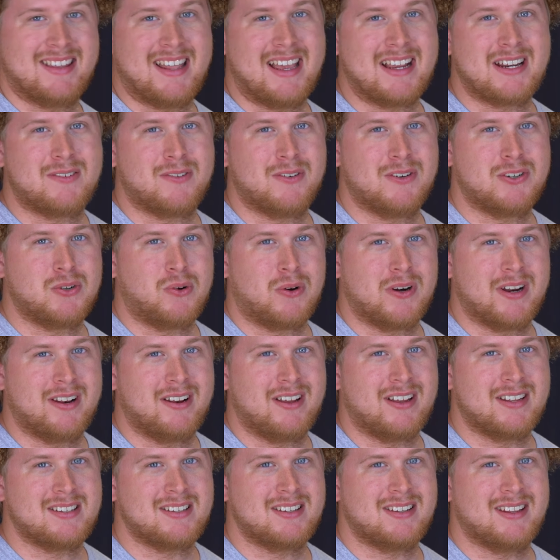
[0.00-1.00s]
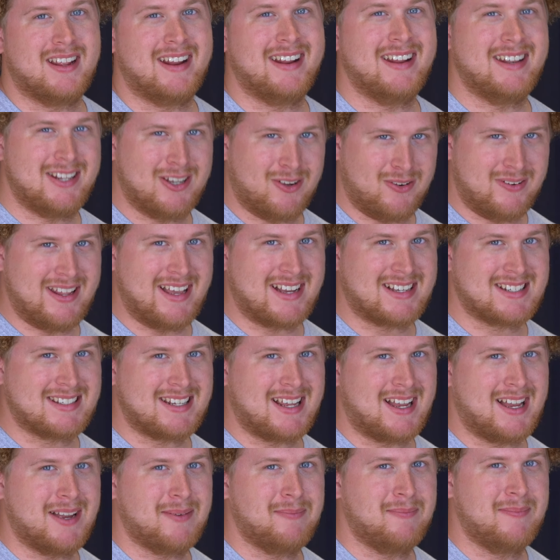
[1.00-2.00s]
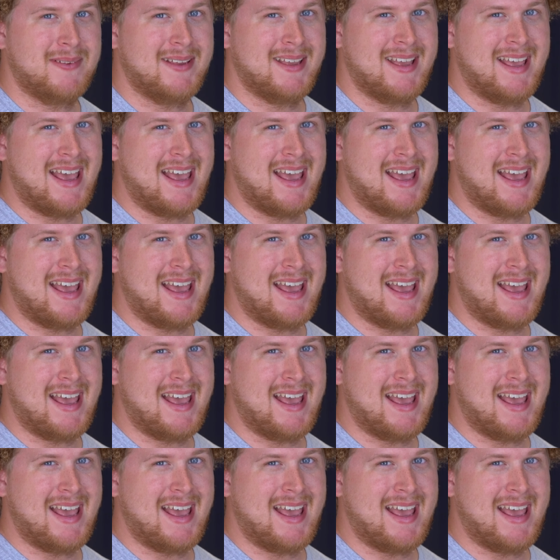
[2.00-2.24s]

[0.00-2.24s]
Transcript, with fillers: thanks for joining us, and until next time,